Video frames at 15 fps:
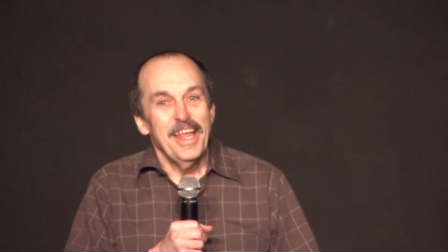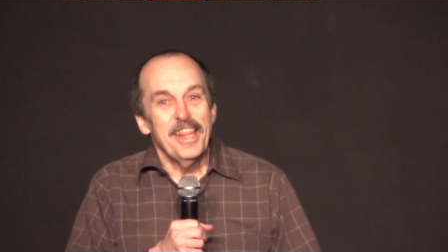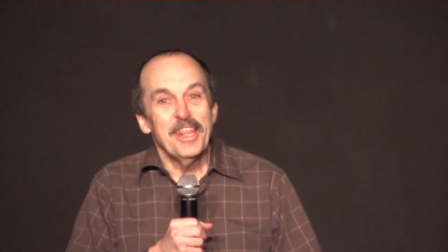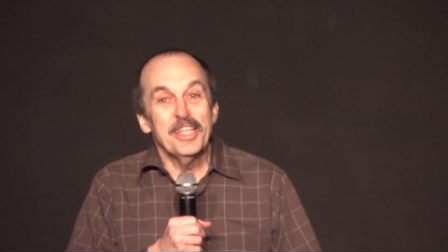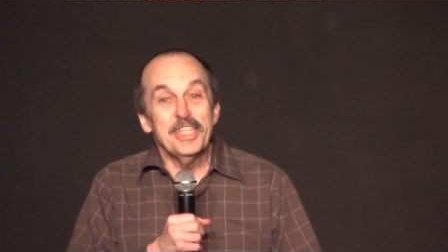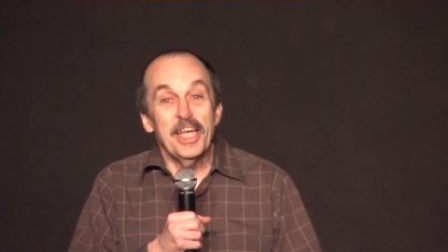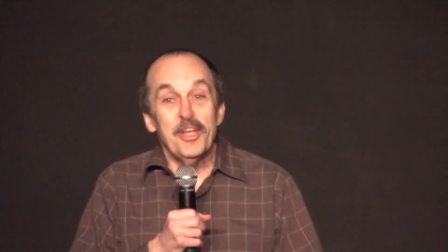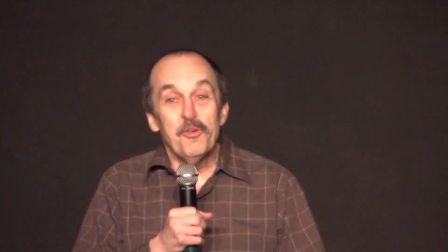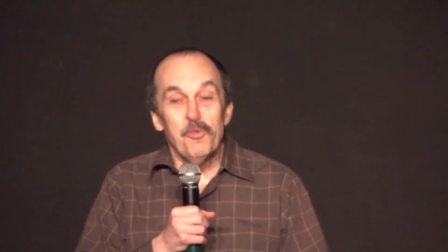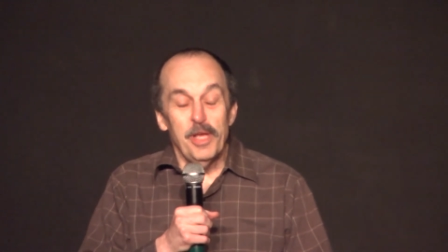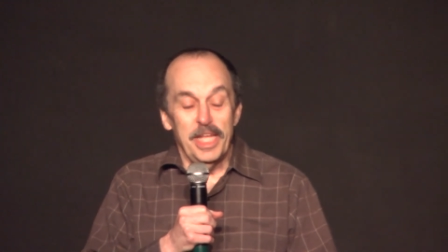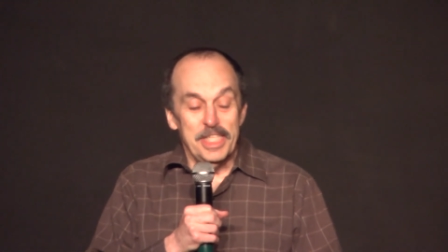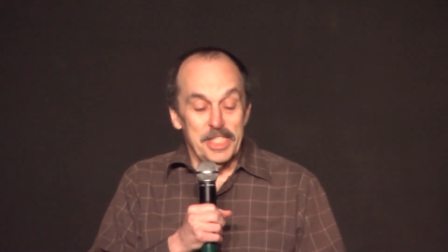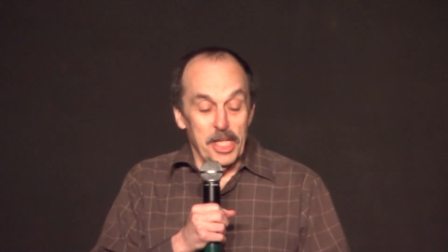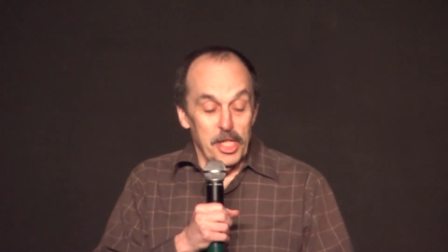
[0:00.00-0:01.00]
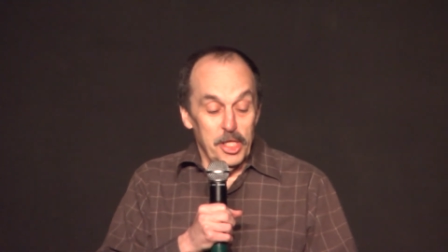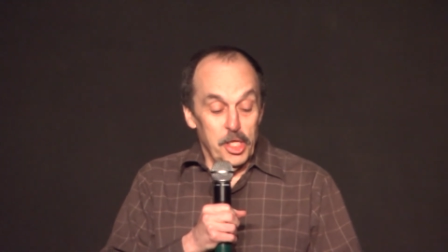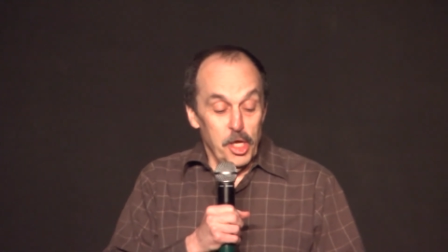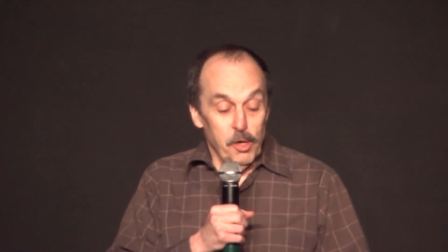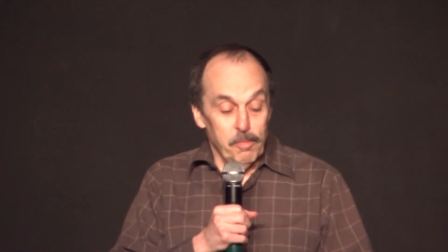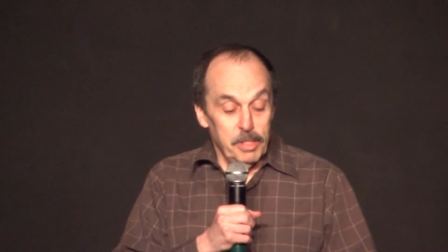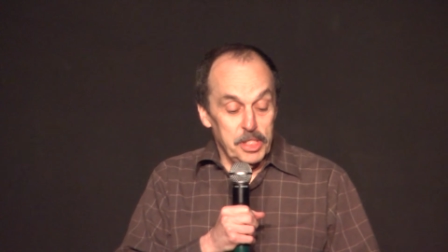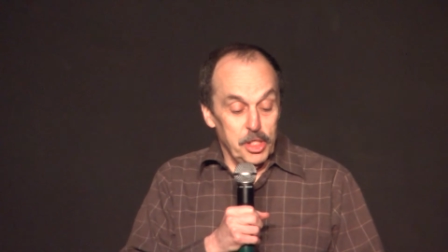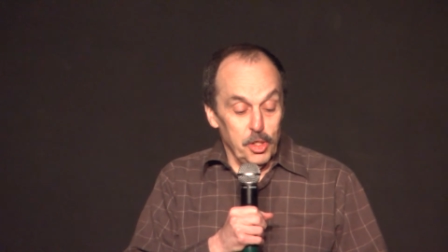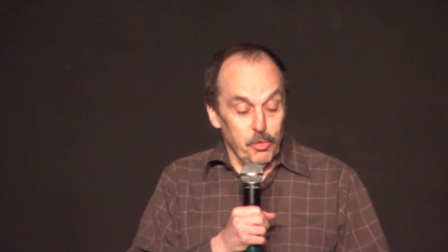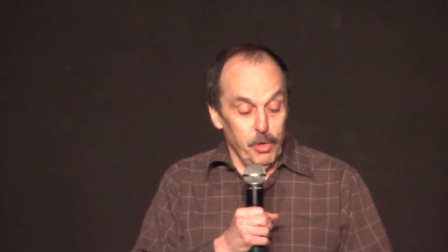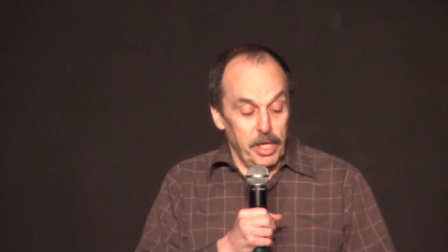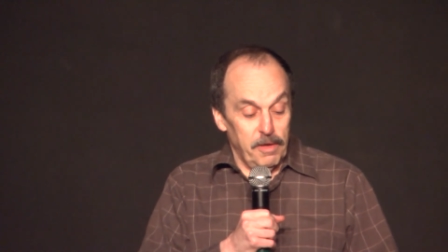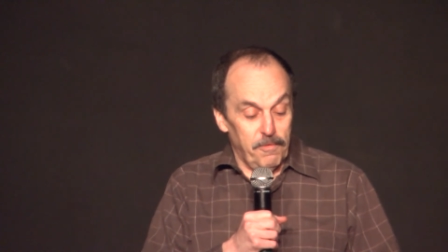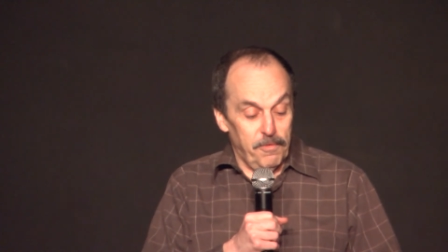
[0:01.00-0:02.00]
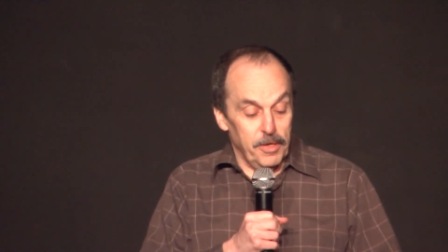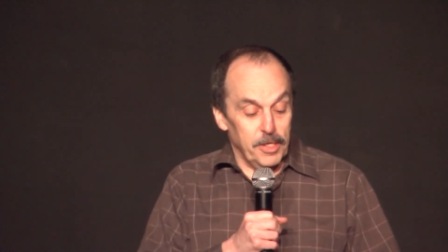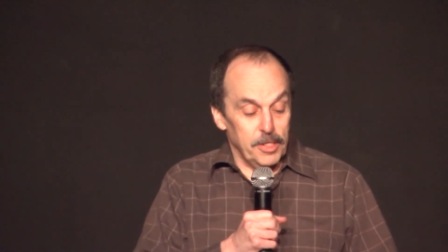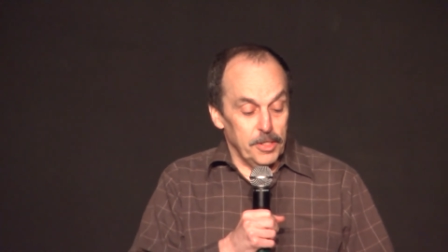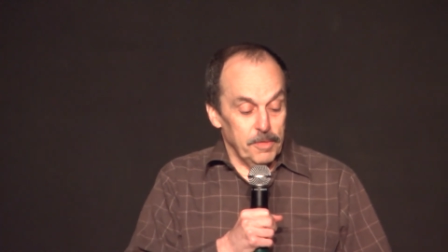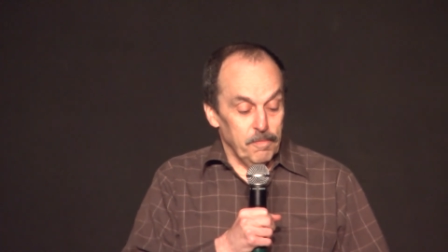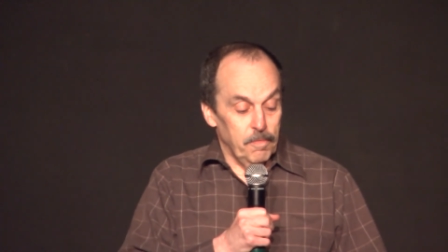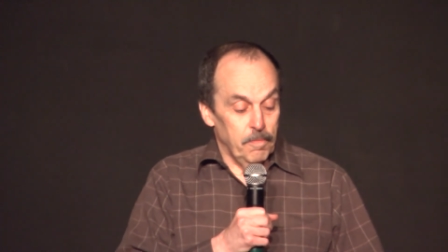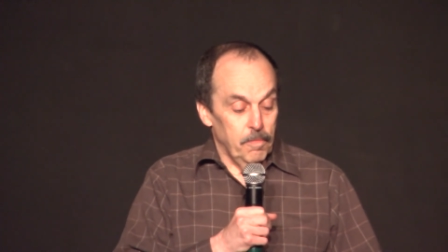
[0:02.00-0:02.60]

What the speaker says: The letter reads, Dear Mr. Greenfield,